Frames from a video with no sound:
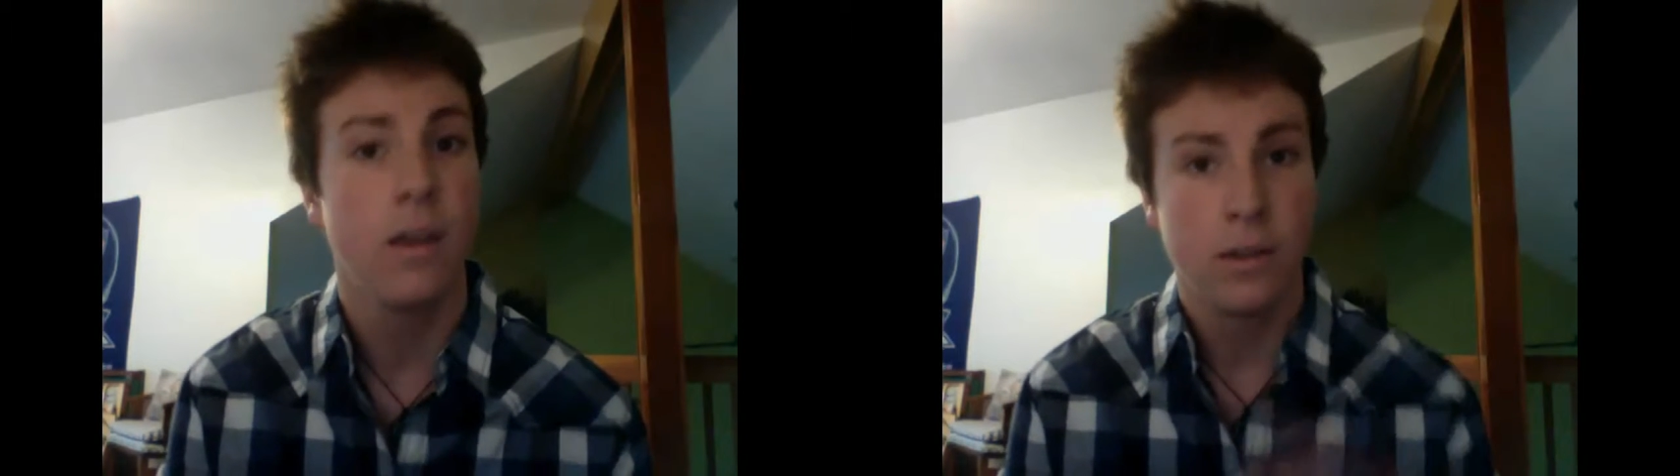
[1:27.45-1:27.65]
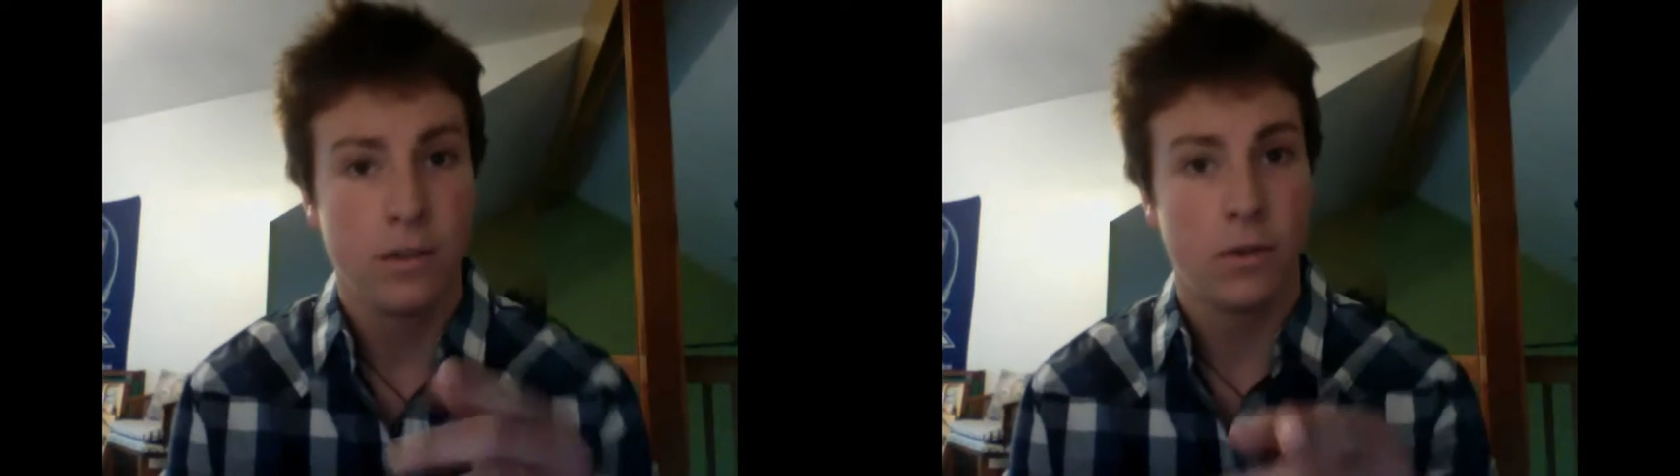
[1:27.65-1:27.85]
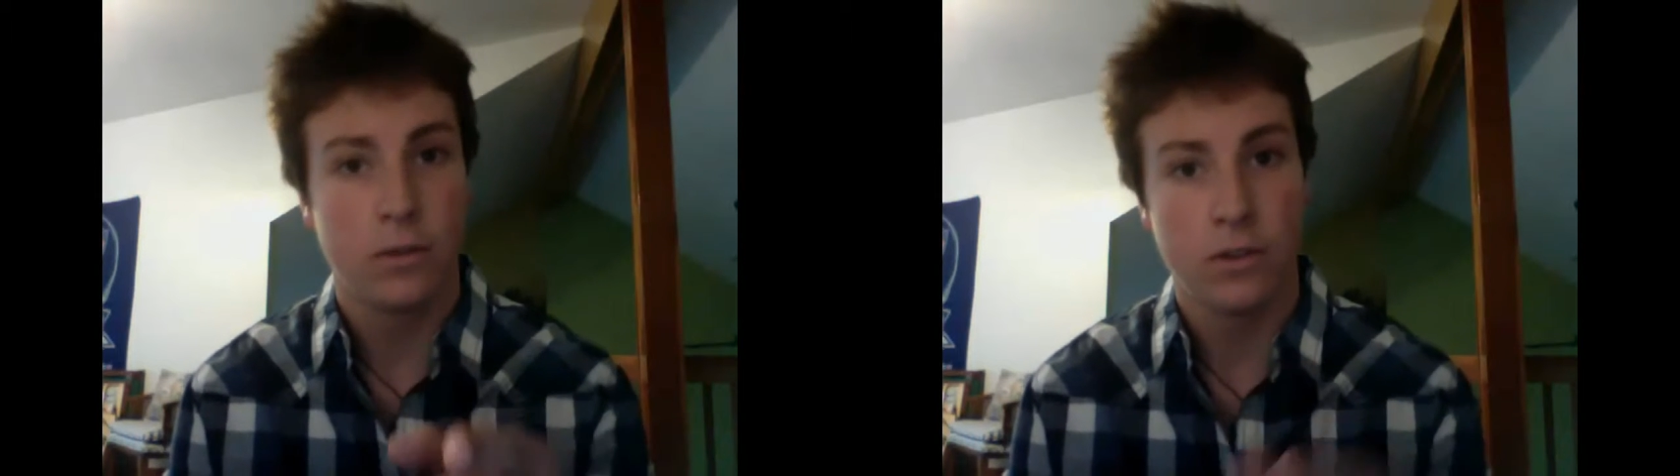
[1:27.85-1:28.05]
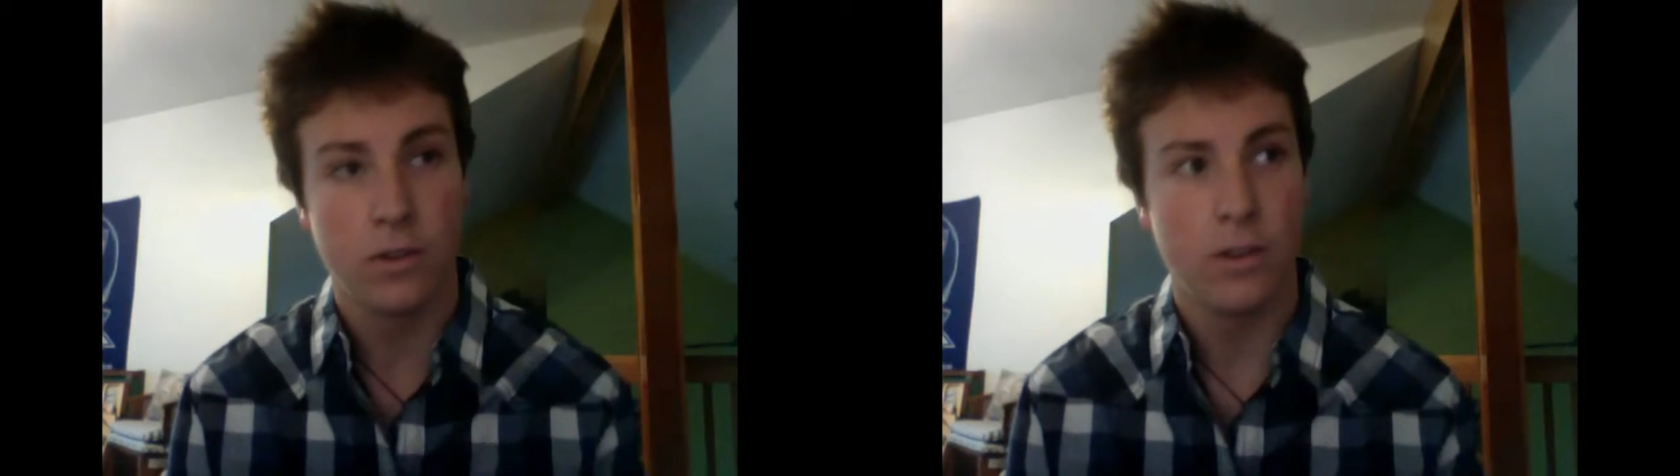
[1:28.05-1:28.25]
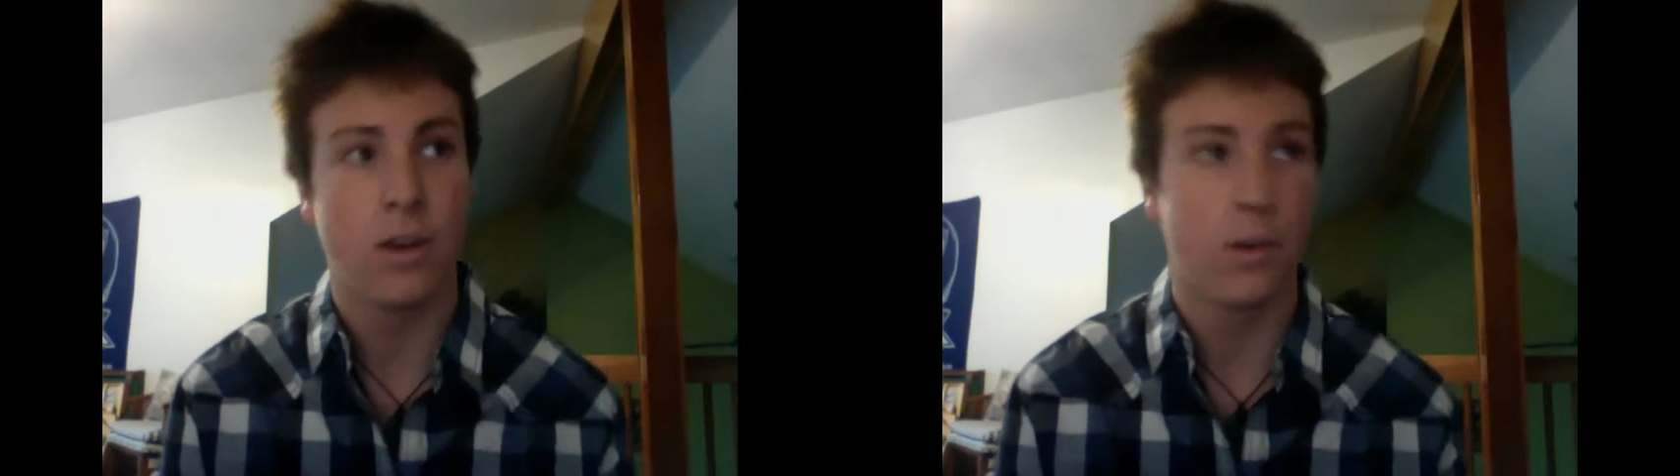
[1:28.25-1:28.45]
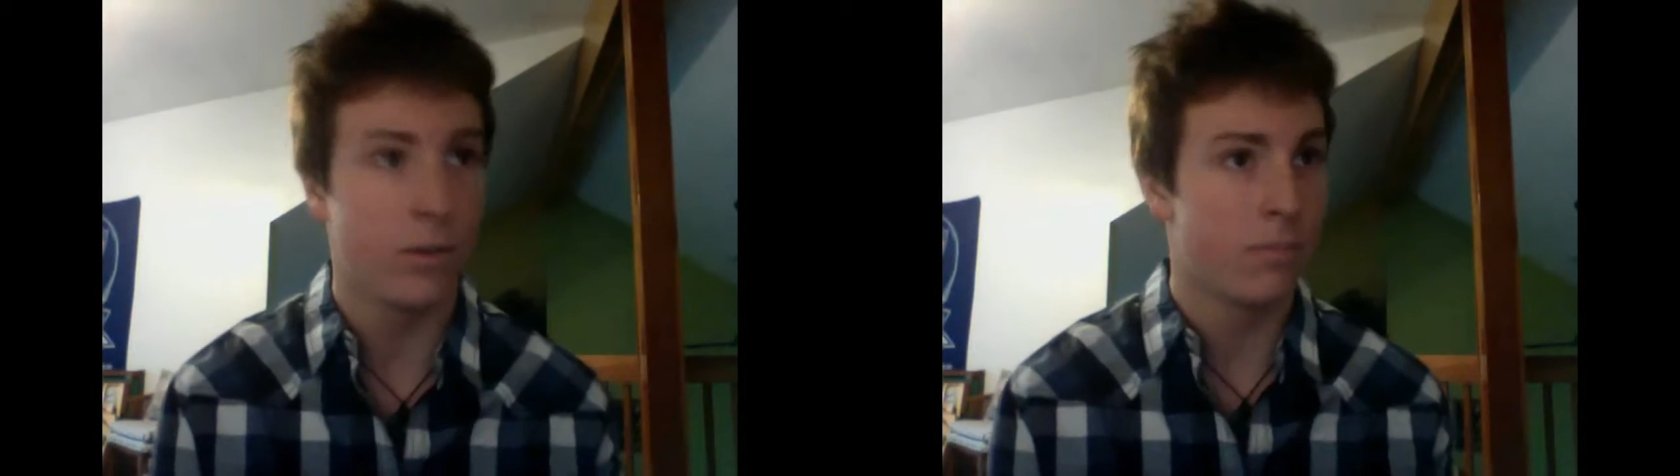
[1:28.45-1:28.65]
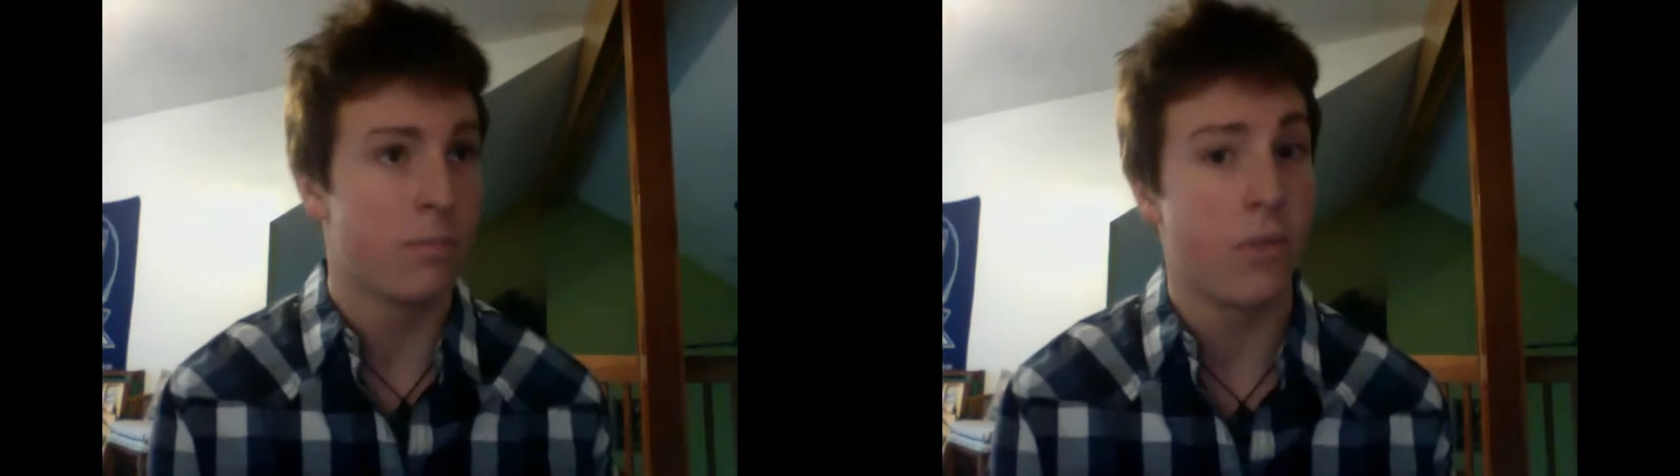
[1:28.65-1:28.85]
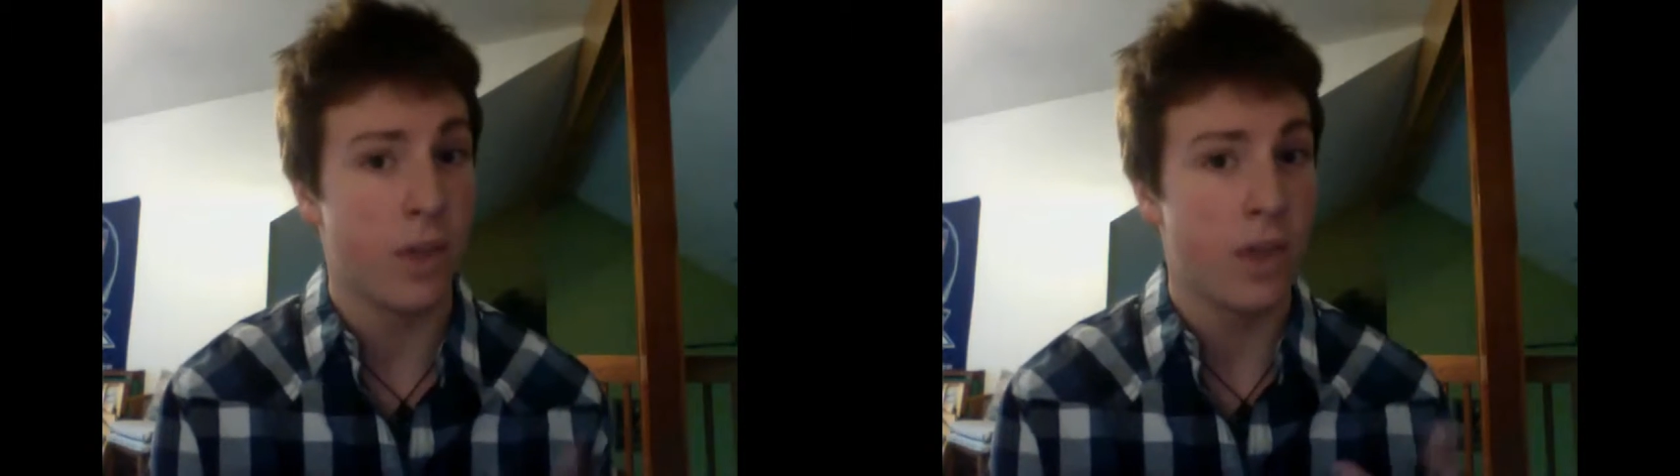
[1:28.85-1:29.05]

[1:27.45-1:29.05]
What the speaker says: Don't do, you know, the thing